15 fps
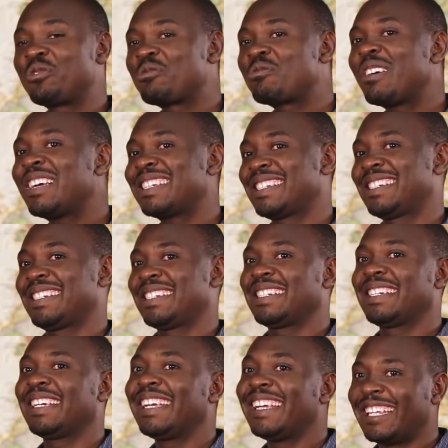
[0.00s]
trust
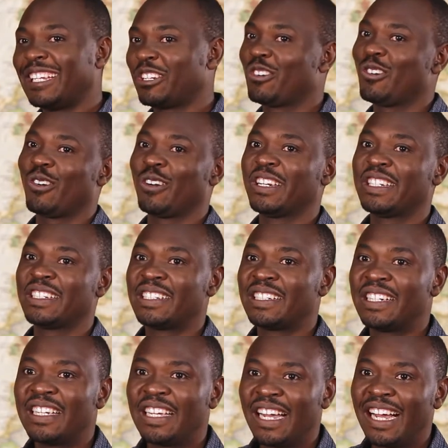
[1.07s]
in God
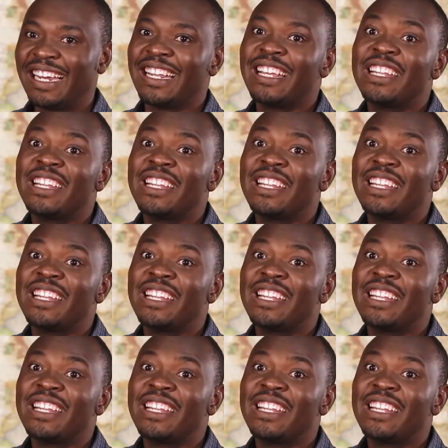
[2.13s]
and